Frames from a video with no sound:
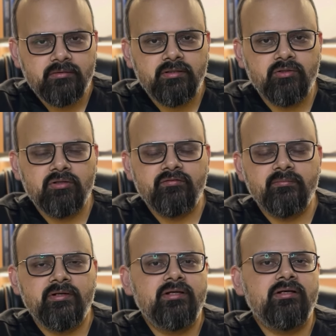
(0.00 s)
Hello
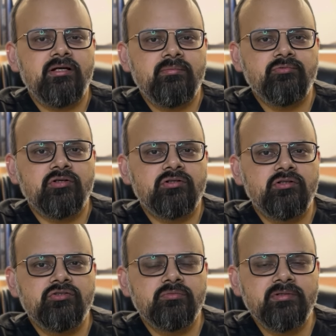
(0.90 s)
everybody, I am
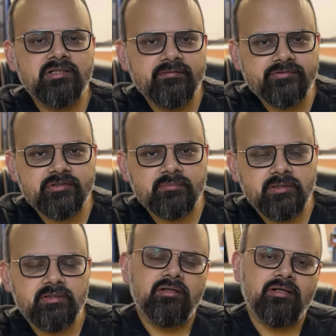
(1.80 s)
Dr. Zubin Dev
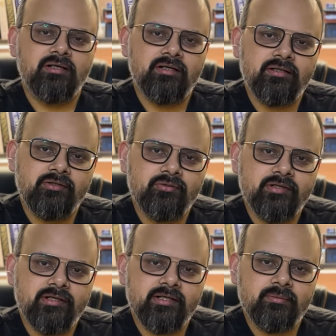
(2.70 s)
Sharma, and
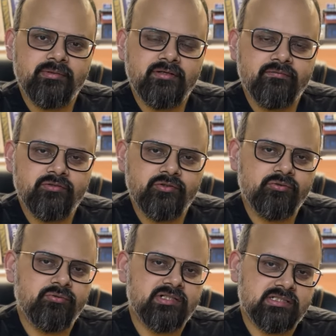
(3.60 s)
today I'm here with you
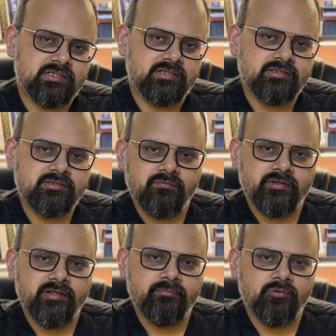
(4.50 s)
to discuss
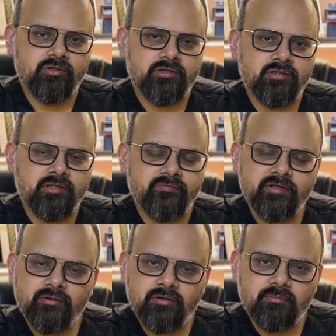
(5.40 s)
very important and
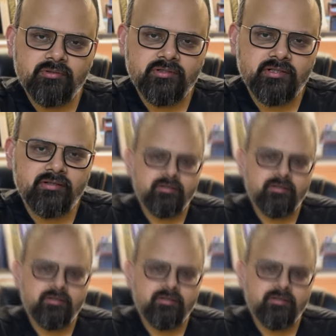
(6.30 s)
very common thing,